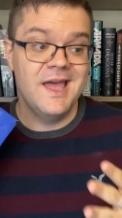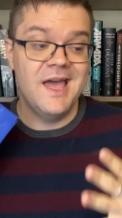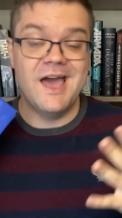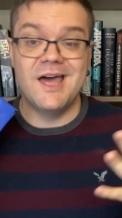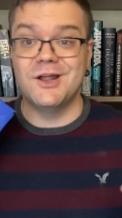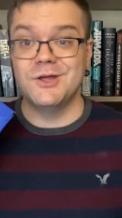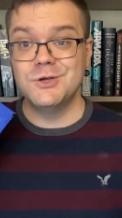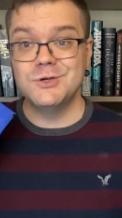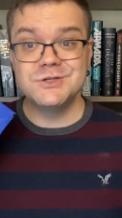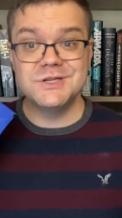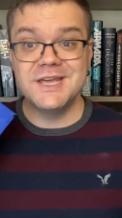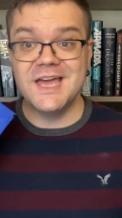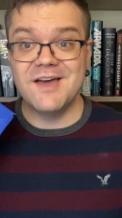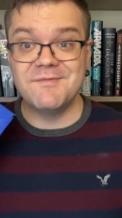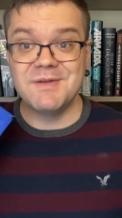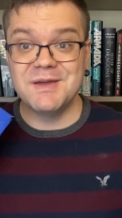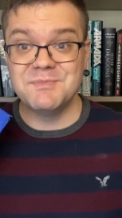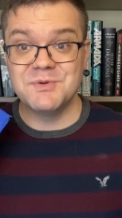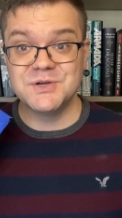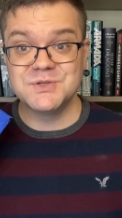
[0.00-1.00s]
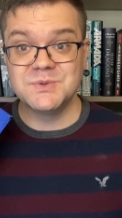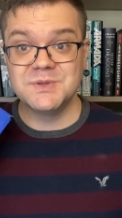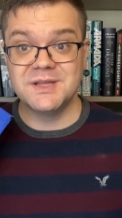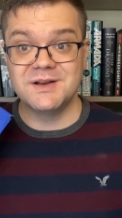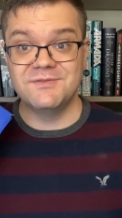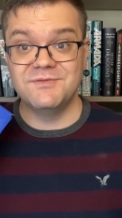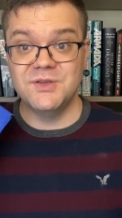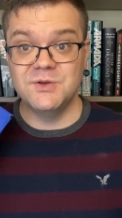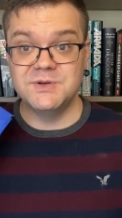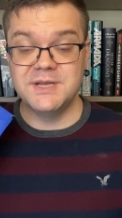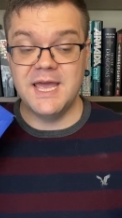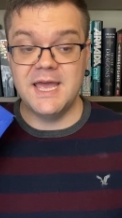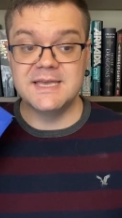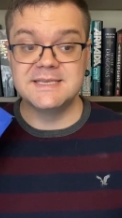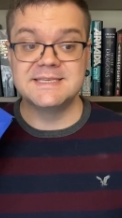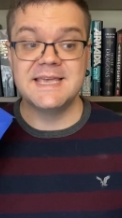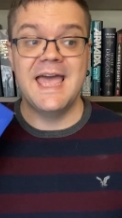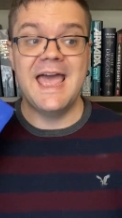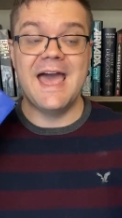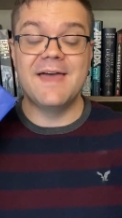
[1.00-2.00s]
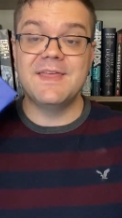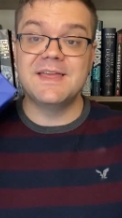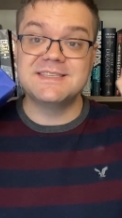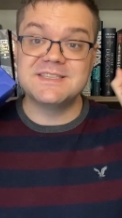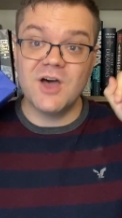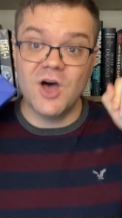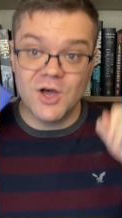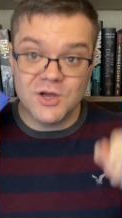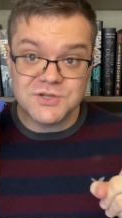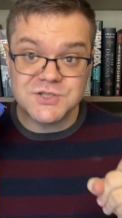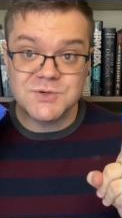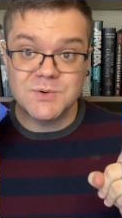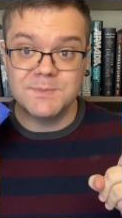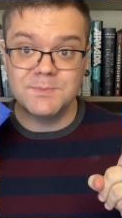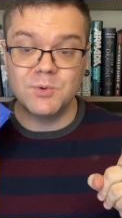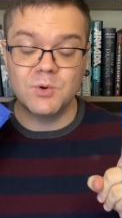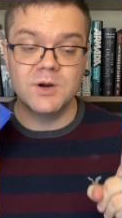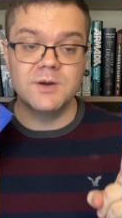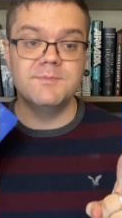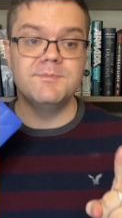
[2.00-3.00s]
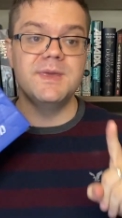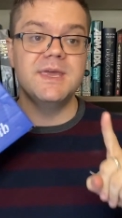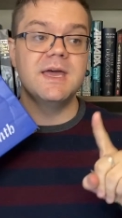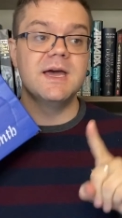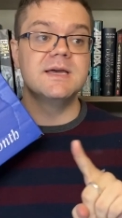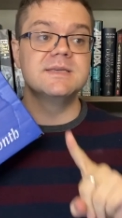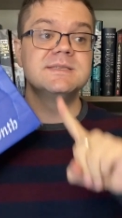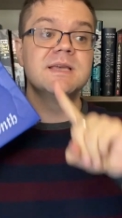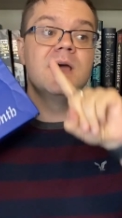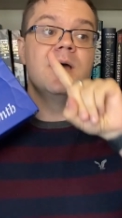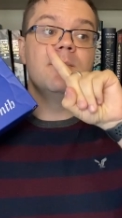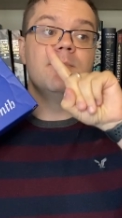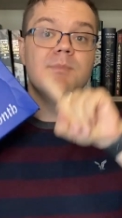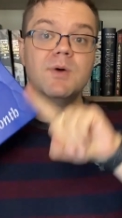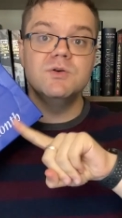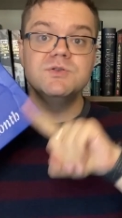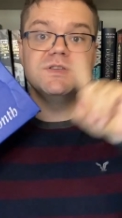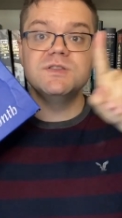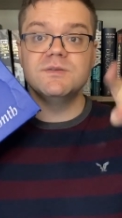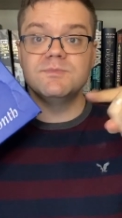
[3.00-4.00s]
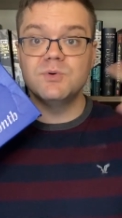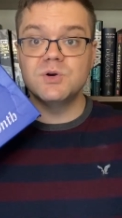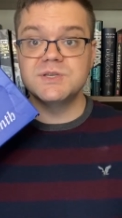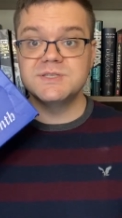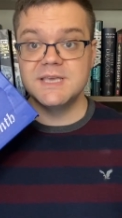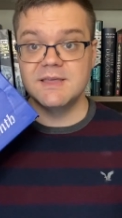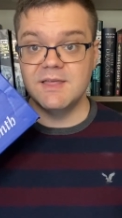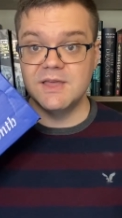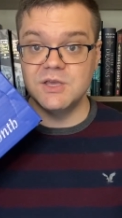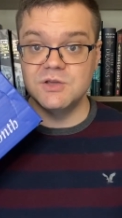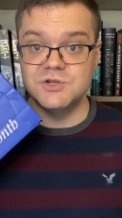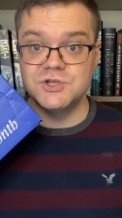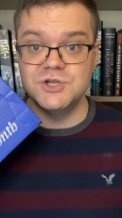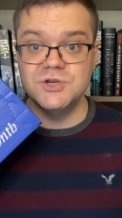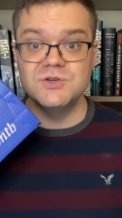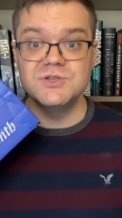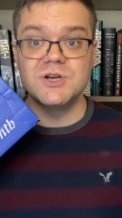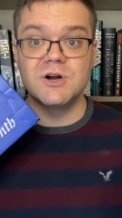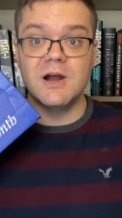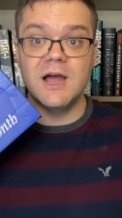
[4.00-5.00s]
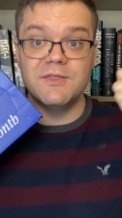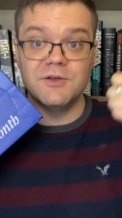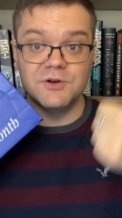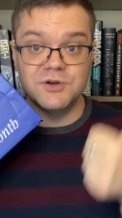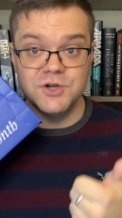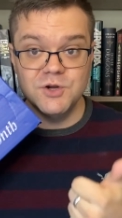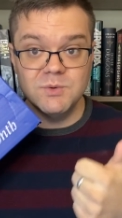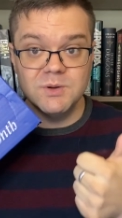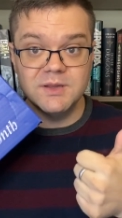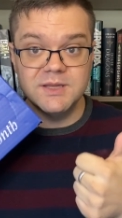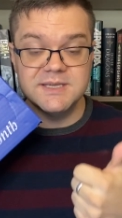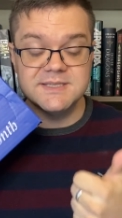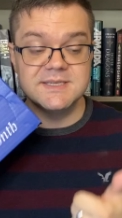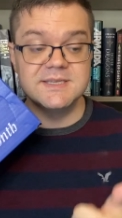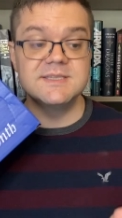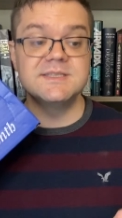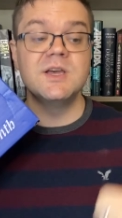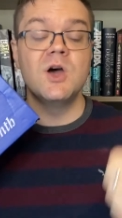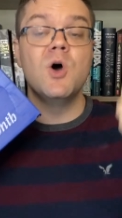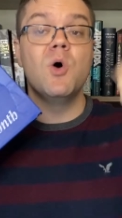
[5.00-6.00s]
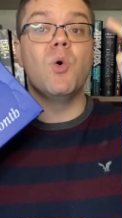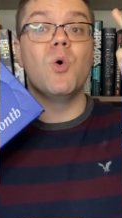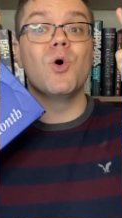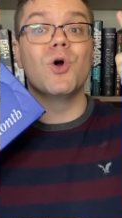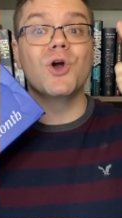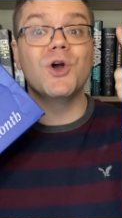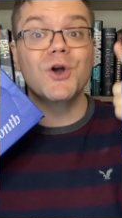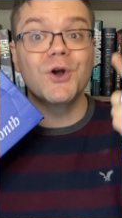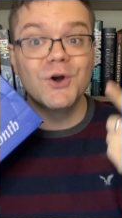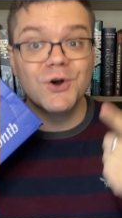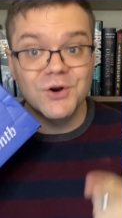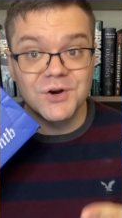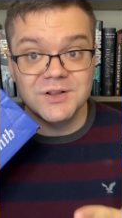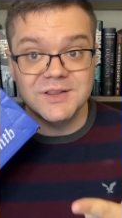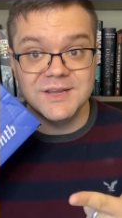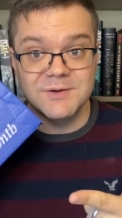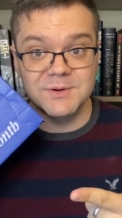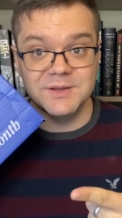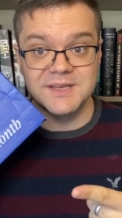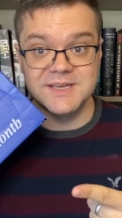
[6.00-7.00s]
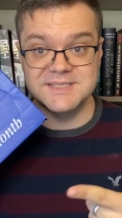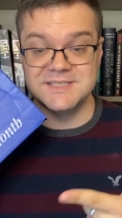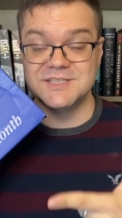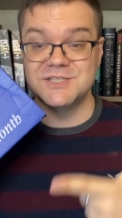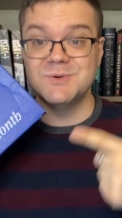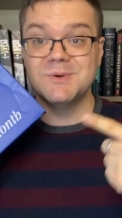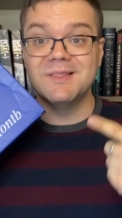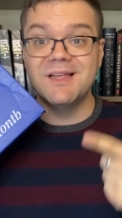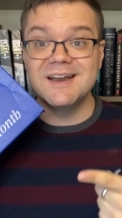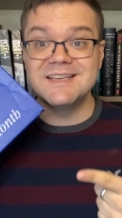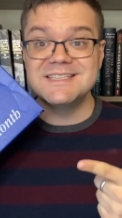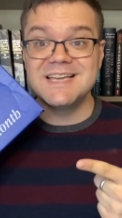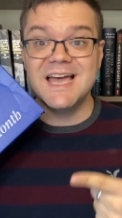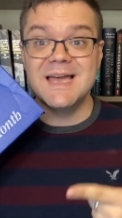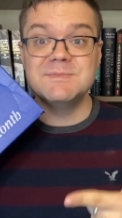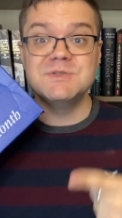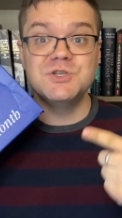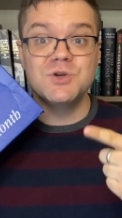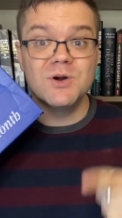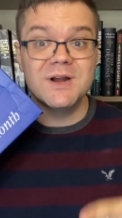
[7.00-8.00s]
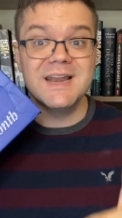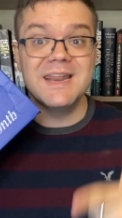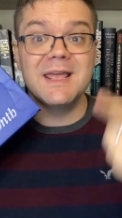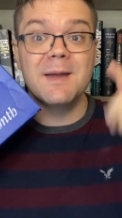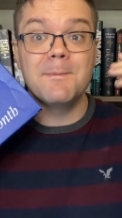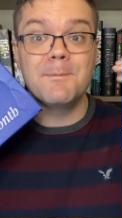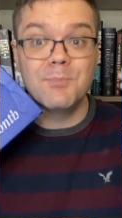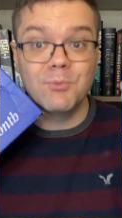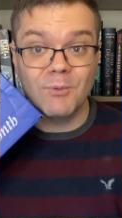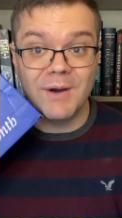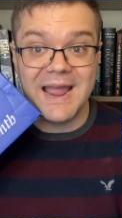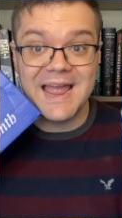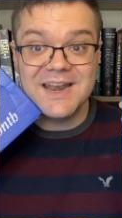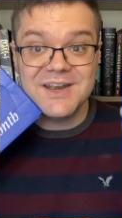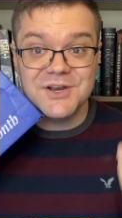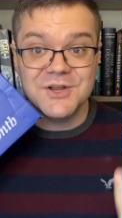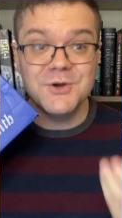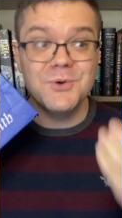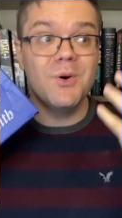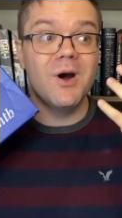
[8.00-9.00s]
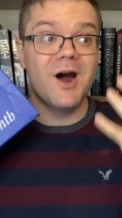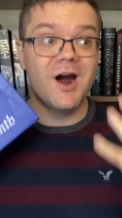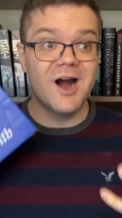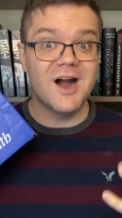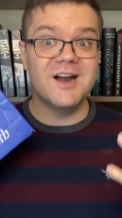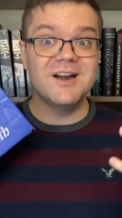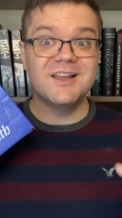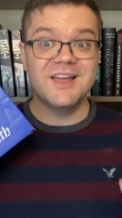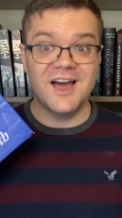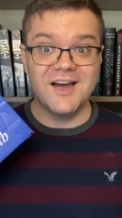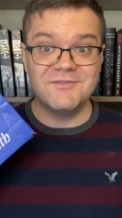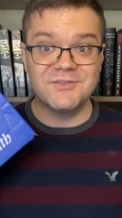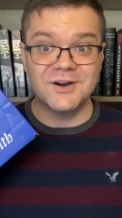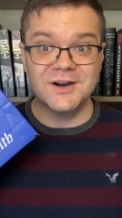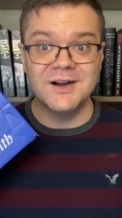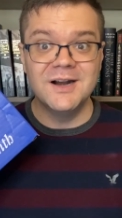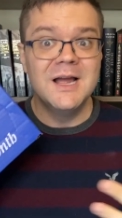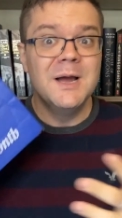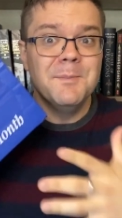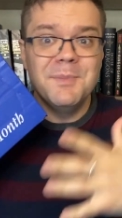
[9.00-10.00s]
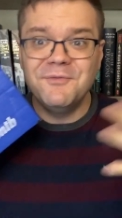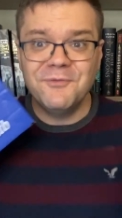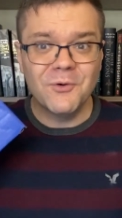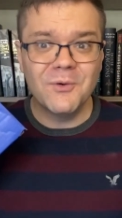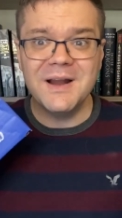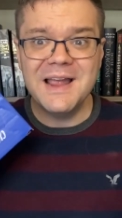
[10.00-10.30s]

and I'll usually have my books within a few days. And that's also important because most of the books they let you choose are either new releases or early releases. So a lot of times you're getting a brand new hardcover before